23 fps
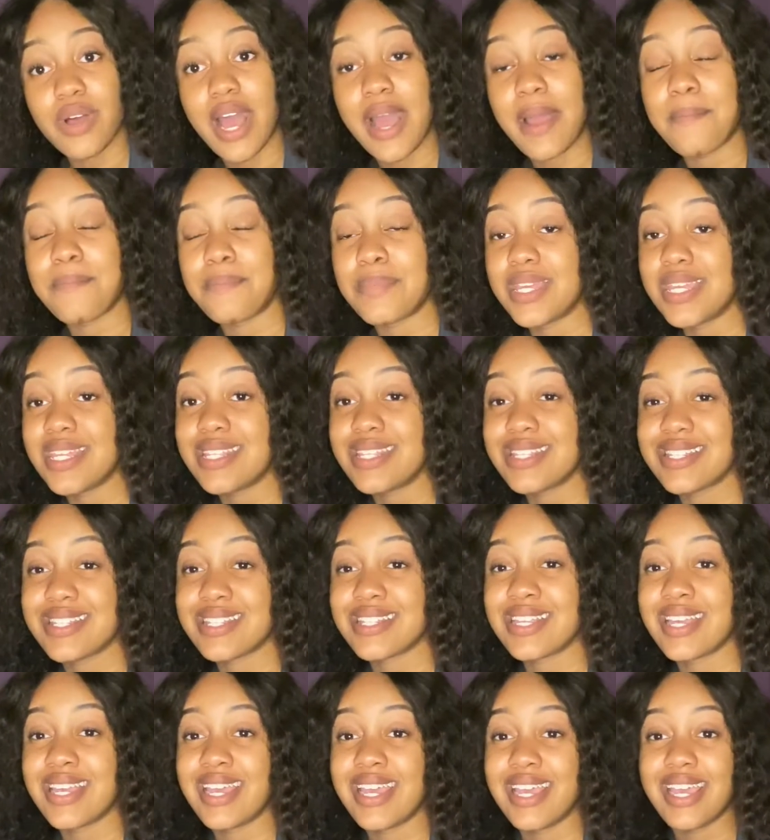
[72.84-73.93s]
I miss
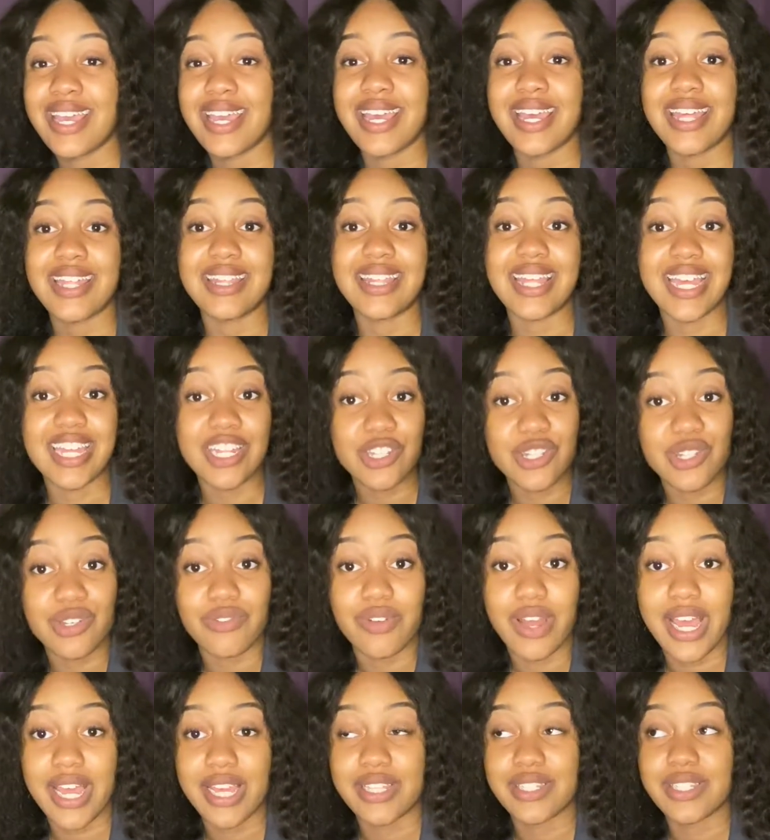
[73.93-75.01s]
the
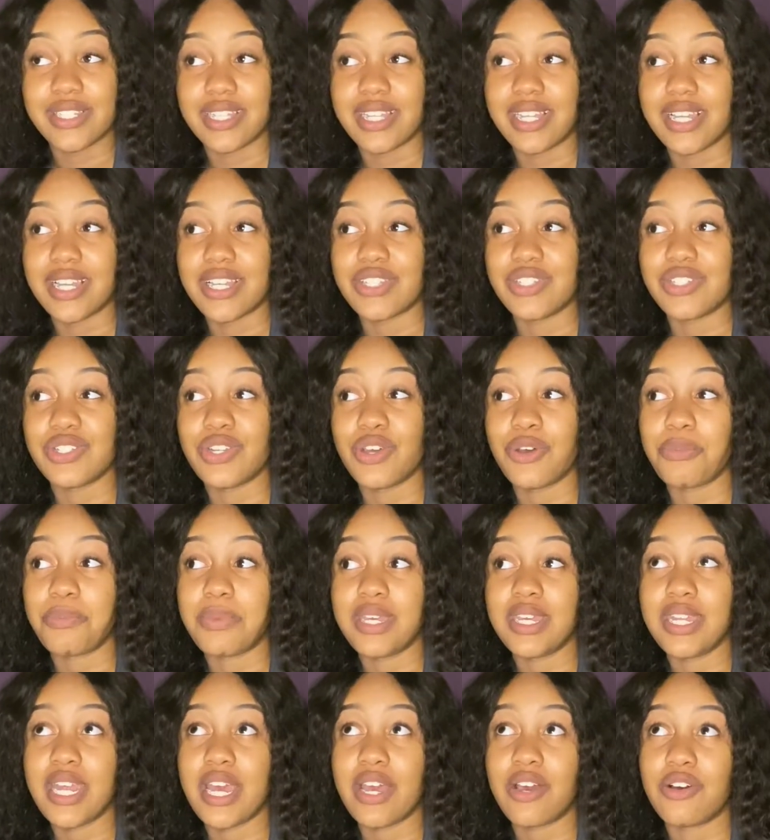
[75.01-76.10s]
interaction because,
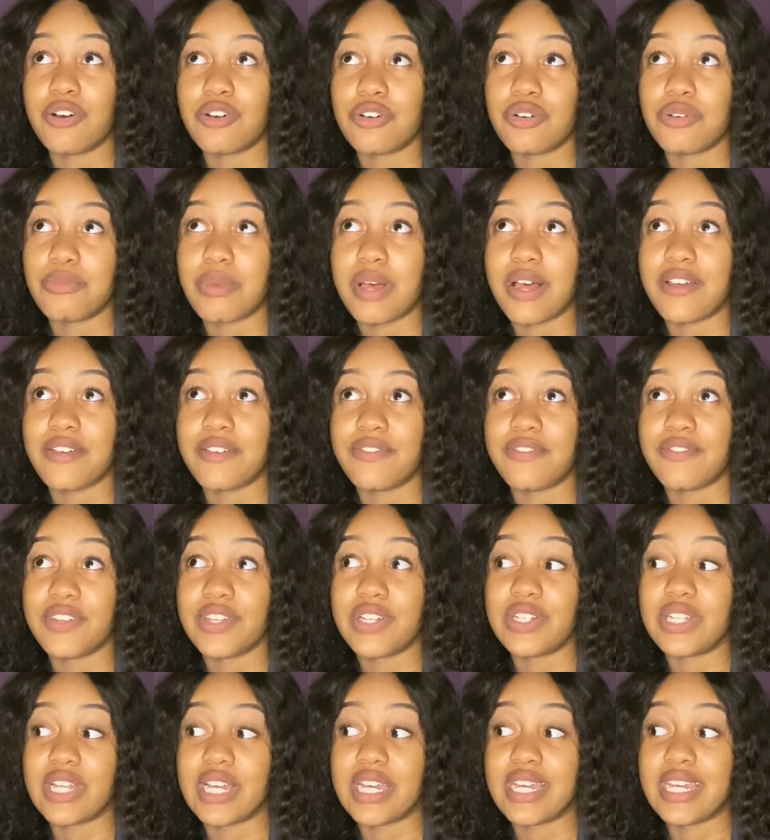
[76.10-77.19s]
being at home, I
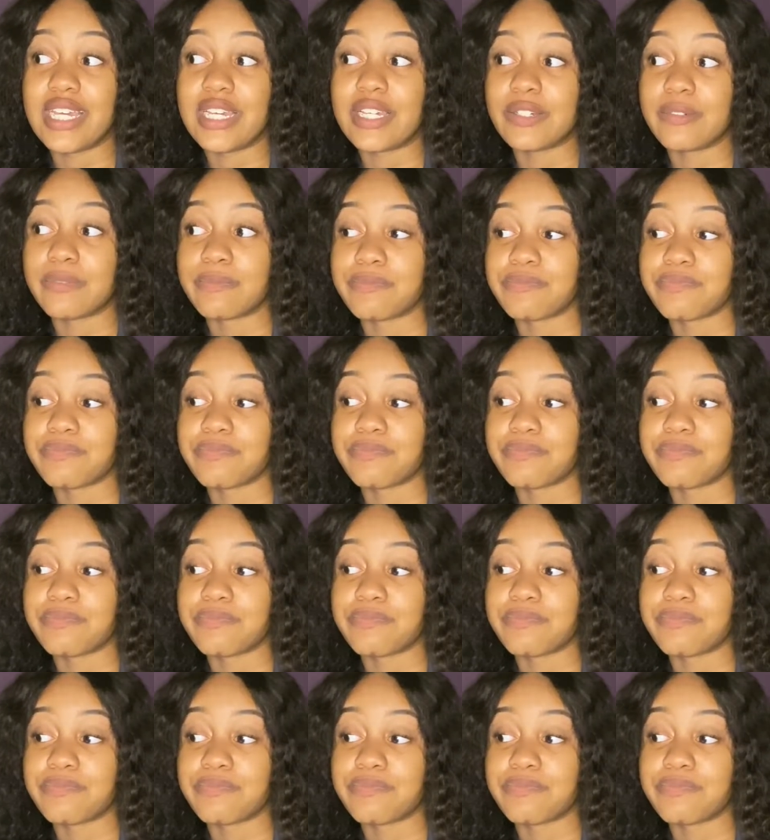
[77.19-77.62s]
feel like